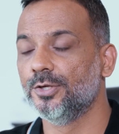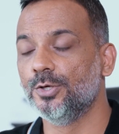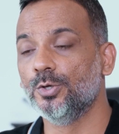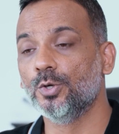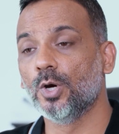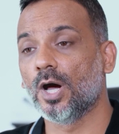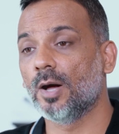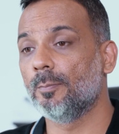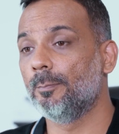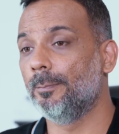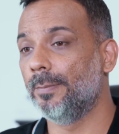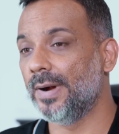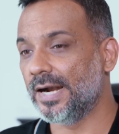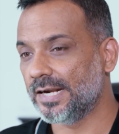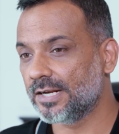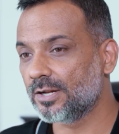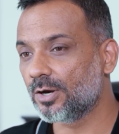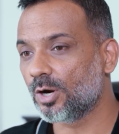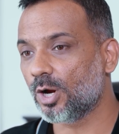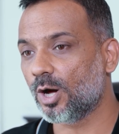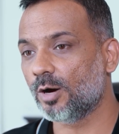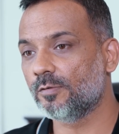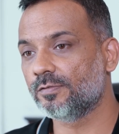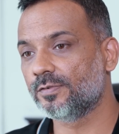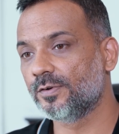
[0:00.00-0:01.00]
You are
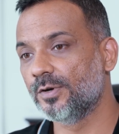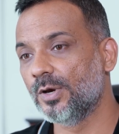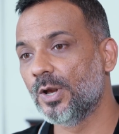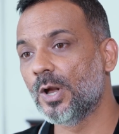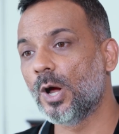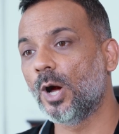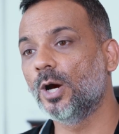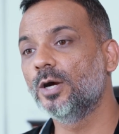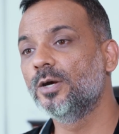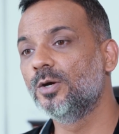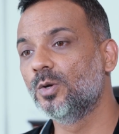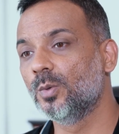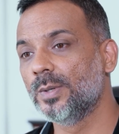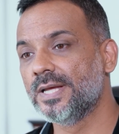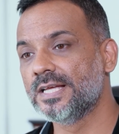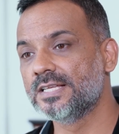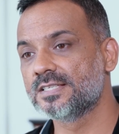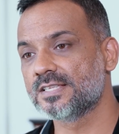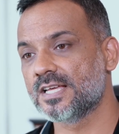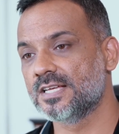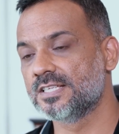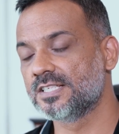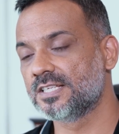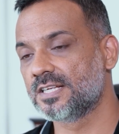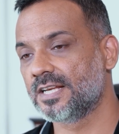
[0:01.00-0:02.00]
better off not
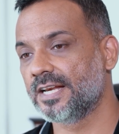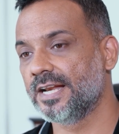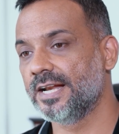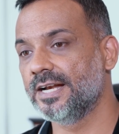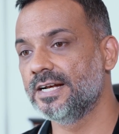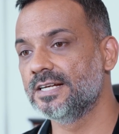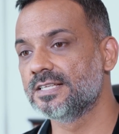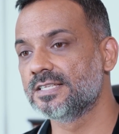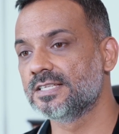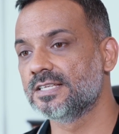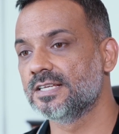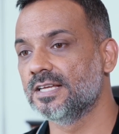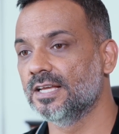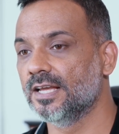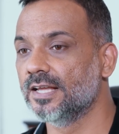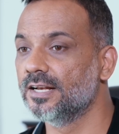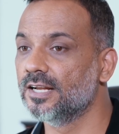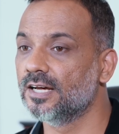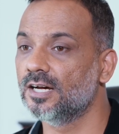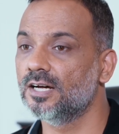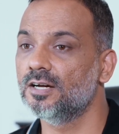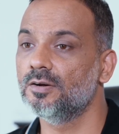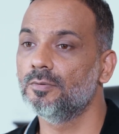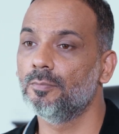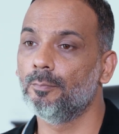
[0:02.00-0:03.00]
doing such trades
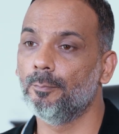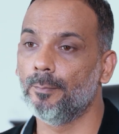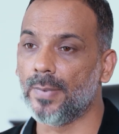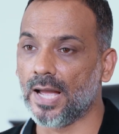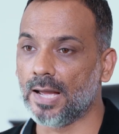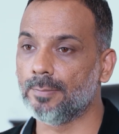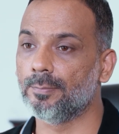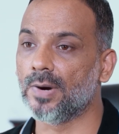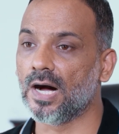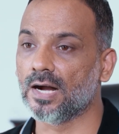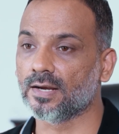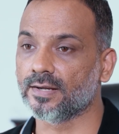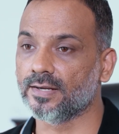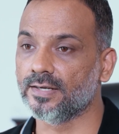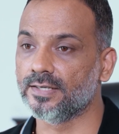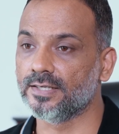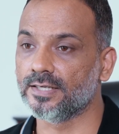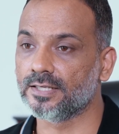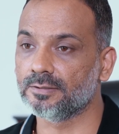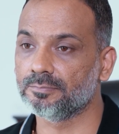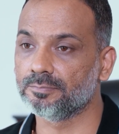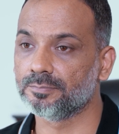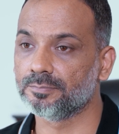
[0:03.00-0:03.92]
in a bear market.